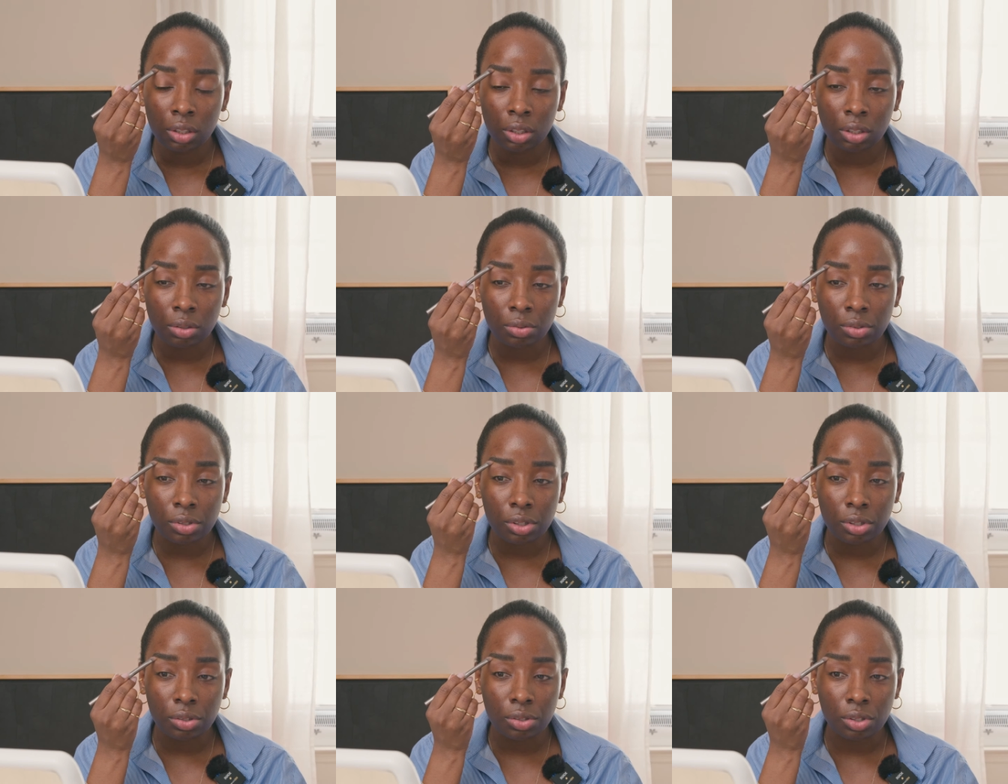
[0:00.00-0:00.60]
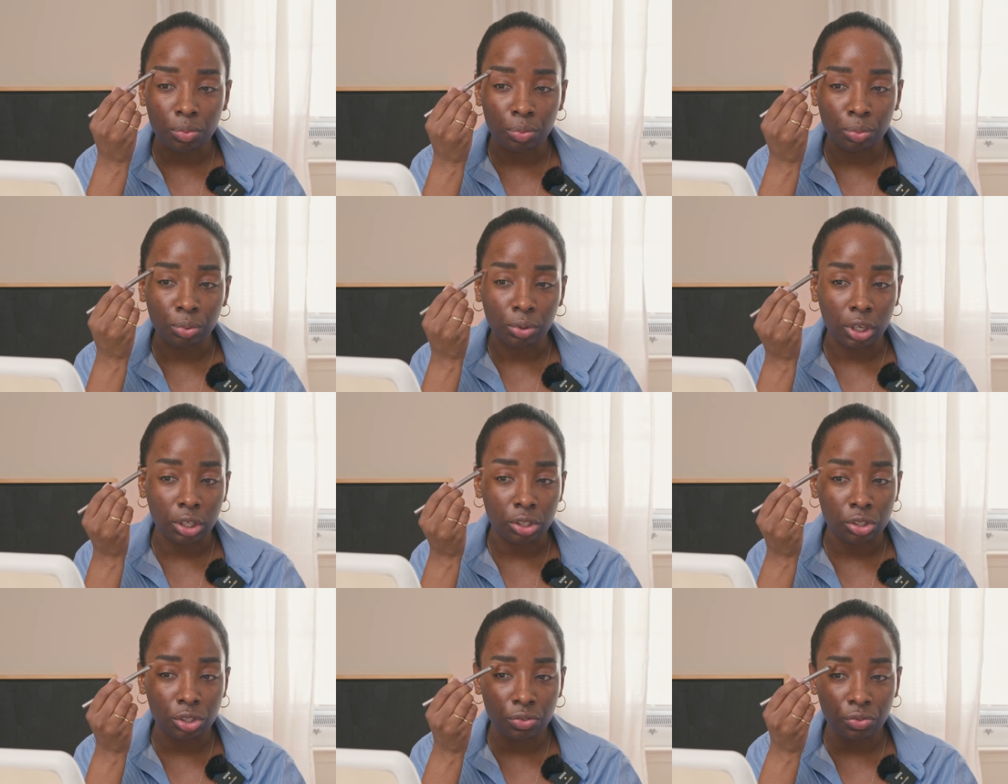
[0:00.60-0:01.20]
I'm just going to use a
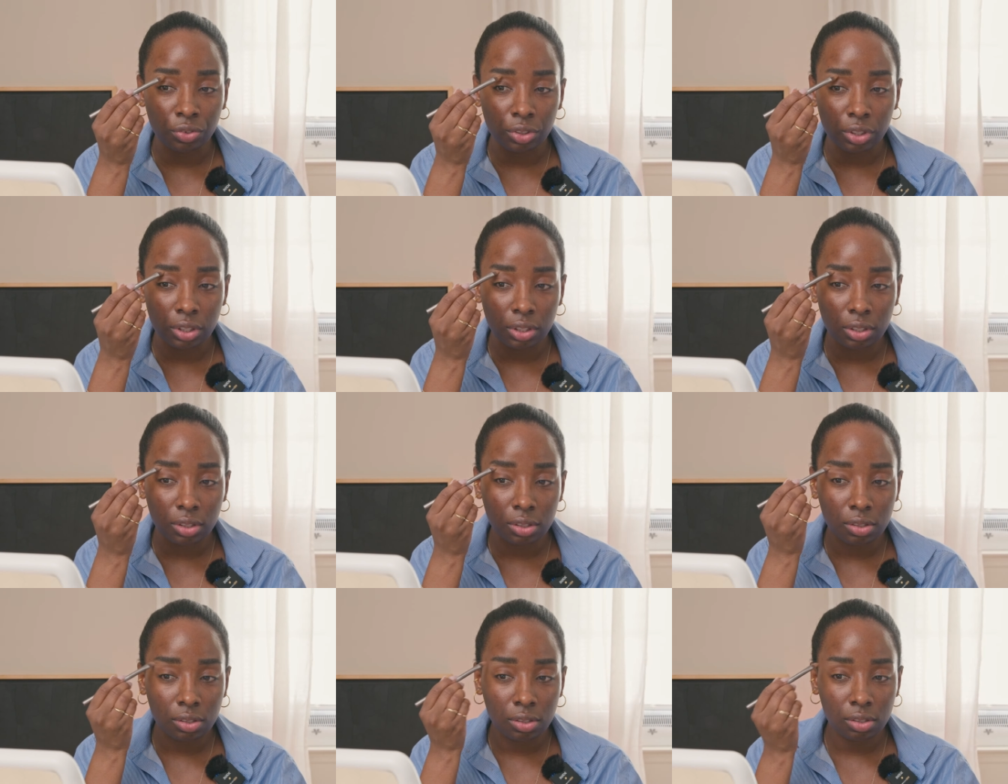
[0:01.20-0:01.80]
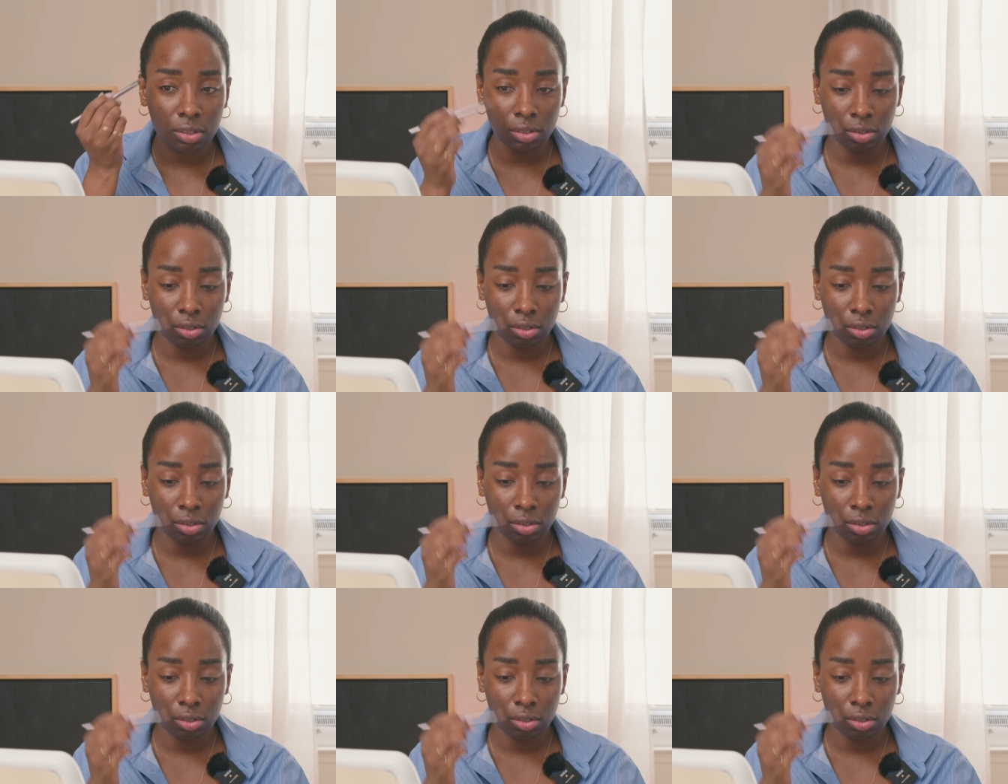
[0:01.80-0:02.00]
brush for this,